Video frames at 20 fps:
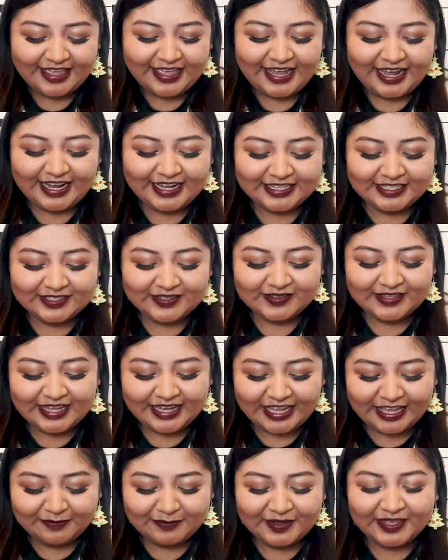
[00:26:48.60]
And so that
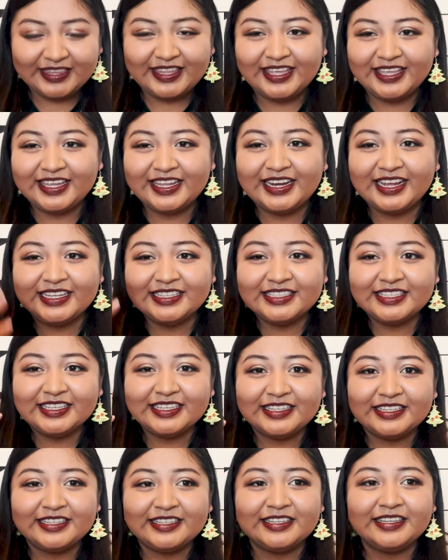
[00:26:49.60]
gave me like an
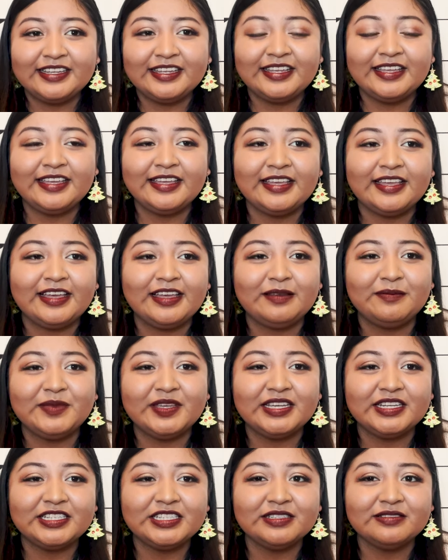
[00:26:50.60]
idea um,
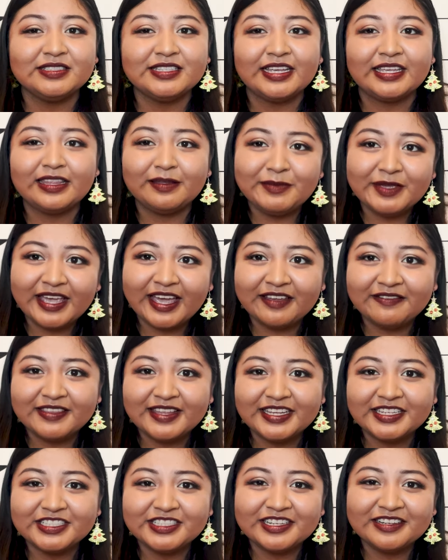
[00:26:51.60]
because she was like, let me have
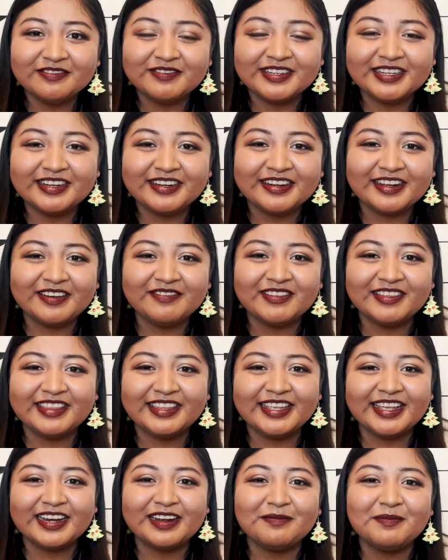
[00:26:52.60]
that shirt when you're done with
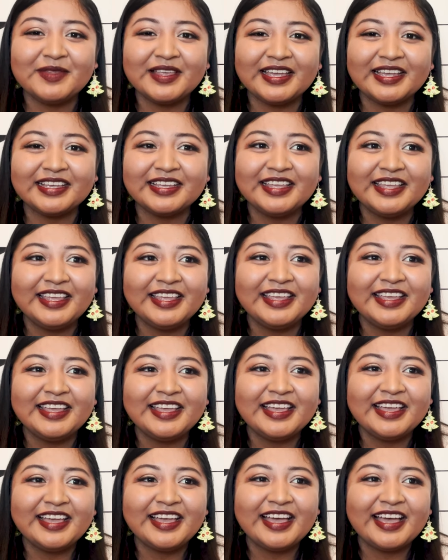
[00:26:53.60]
it. And I'm like,
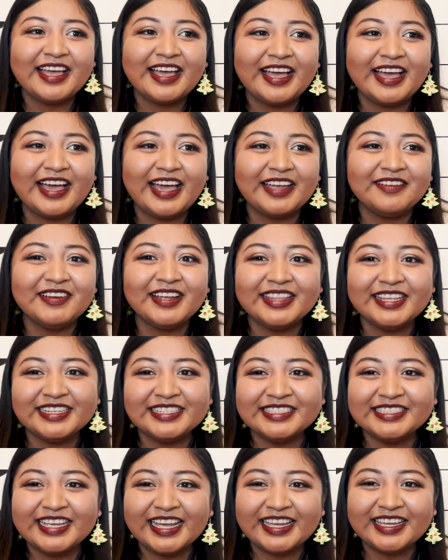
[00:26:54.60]
I'd rather
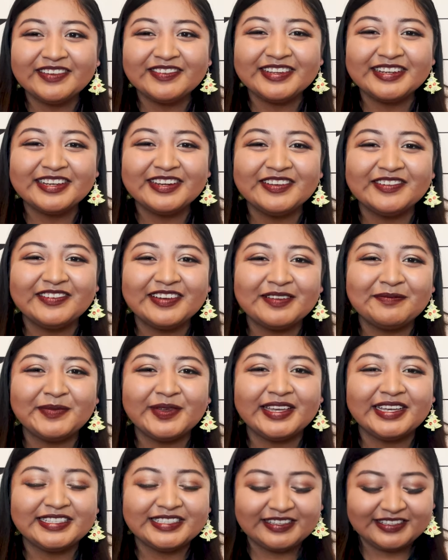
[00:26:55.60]
just get you a new one
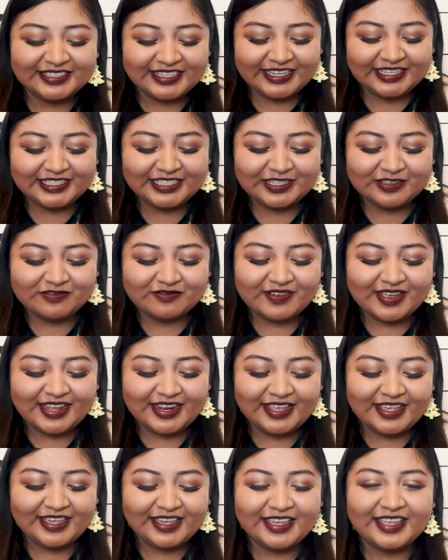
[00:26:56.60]
because I was like
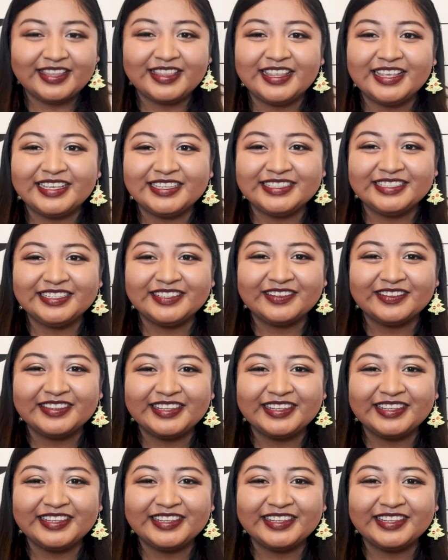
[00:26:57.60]
sweaty in this, you know,